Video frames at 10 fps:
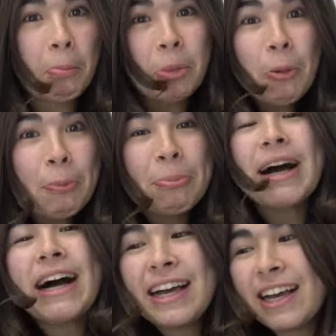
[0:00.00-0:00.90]
Nope,
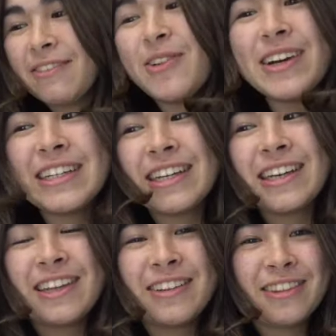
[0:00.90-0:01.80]
I have no
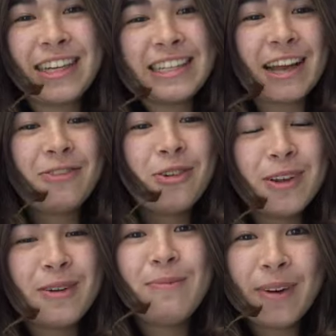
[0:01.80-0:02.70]
idea the exact formula,